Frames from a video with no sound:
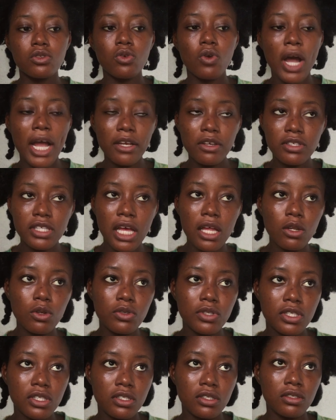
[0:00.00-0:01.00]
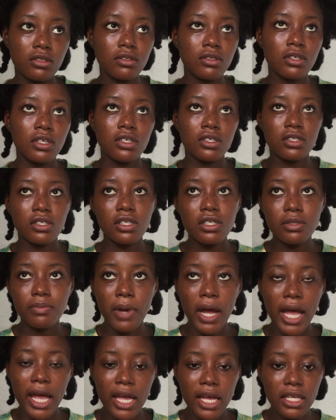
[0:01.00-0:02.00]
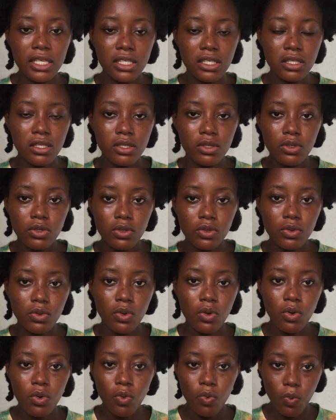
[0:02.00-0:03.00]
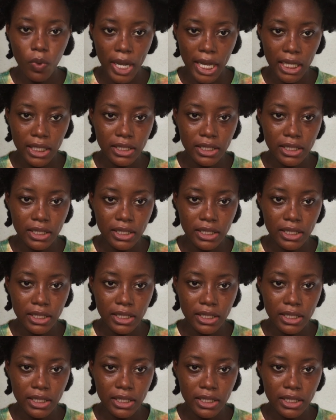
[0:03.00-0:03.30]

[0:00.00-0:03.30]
I use LOC. Since my hair is still wet,